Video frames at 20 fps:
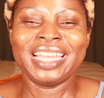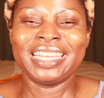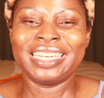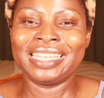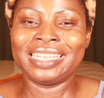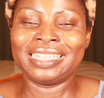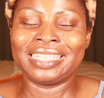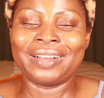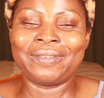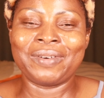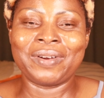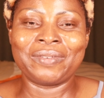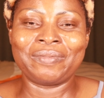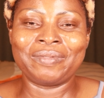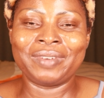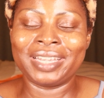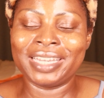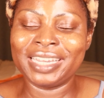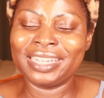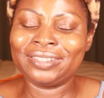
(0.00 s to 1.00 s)
this our
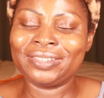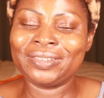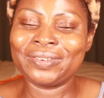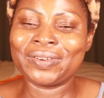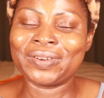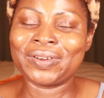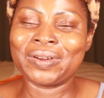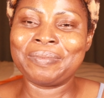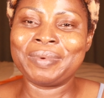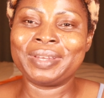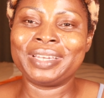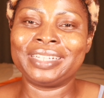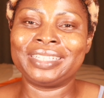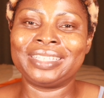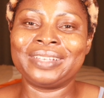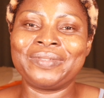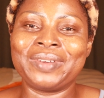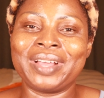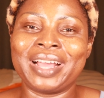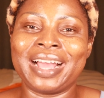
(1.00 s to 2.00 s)
little
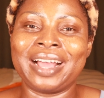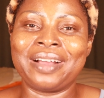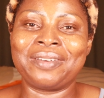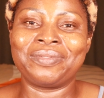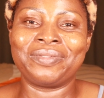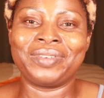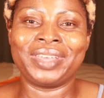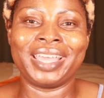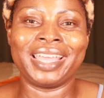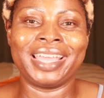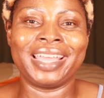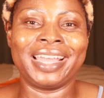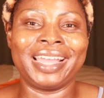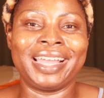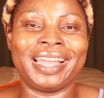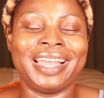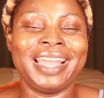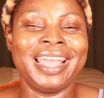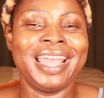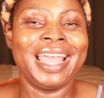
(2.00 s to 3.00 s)
community we have
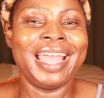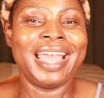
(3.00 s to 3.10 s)
here